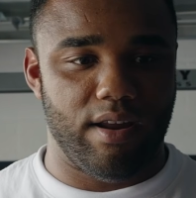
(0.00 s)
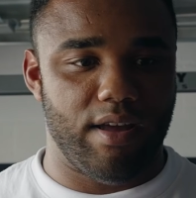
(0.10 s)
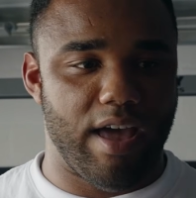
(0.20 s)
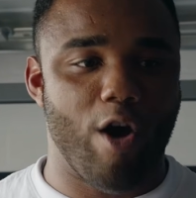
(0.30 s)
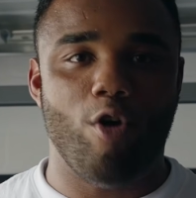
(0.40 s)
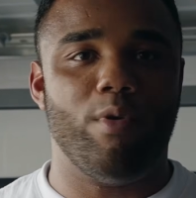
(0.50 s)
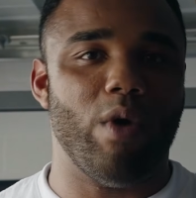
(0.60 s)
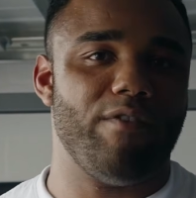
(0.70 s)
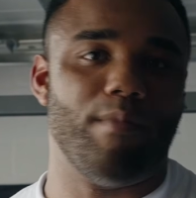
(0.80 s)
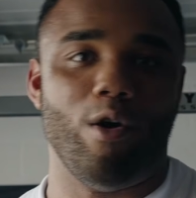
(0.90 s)
a home
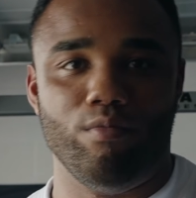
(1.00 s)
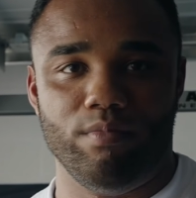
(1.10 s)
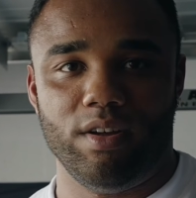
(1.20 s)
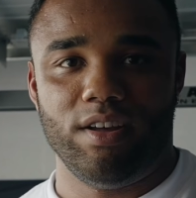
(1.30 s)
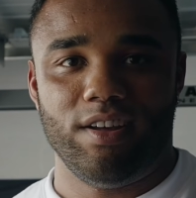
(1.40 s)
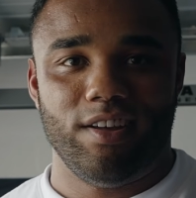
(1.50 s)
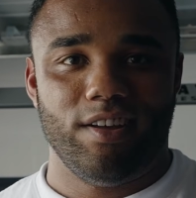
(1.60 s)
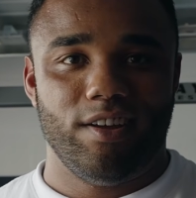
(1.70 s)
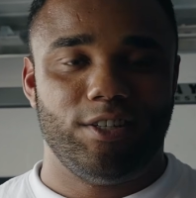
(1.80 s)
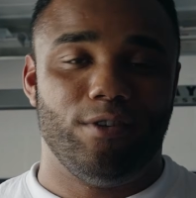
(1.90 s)
away from home
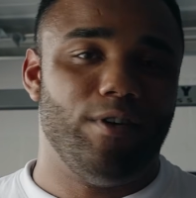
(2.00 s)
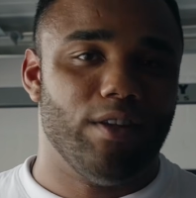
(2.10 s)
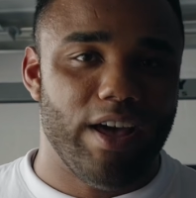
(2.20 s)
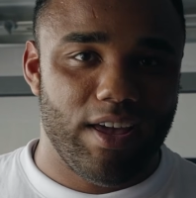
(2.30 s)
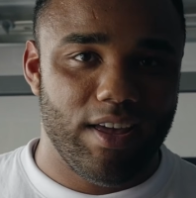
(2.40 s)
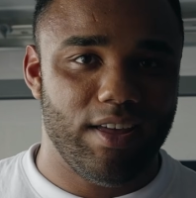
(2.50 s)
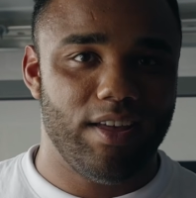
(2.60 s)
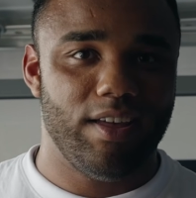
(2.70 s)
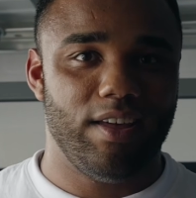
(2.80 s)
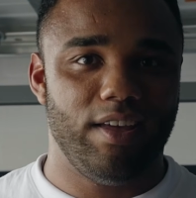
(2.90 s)
should feel like,
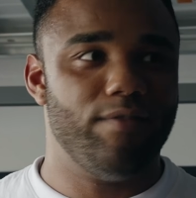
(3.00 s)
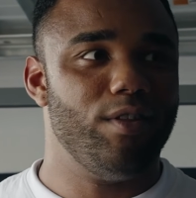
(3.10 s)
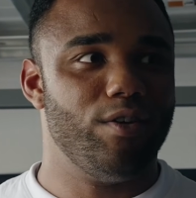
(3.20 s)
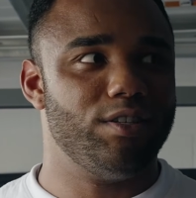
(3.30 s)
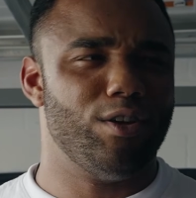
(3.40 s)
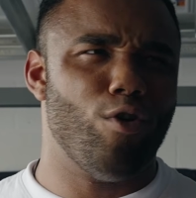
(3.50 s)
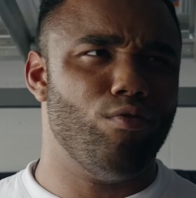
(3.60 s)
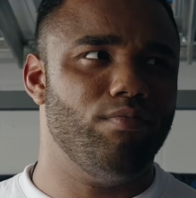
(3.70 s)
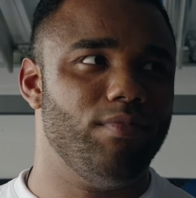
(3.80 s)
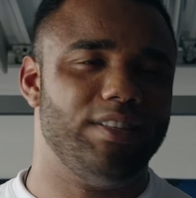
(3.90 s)
even though this is a
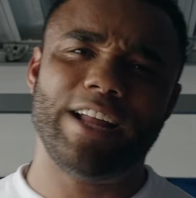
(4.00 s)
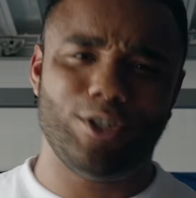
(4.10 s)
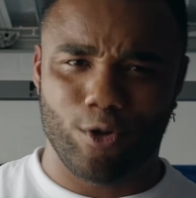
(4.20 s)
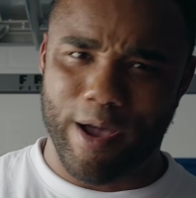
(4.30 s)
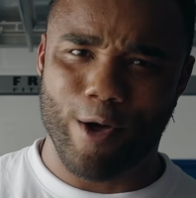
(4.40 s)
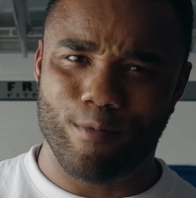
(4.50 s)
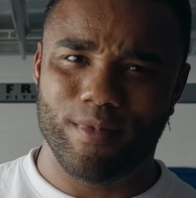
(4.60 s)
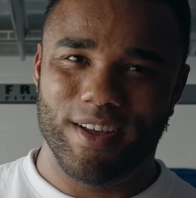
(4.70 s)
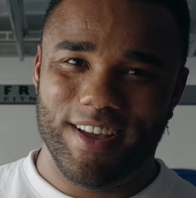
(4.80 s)
home attached to my home.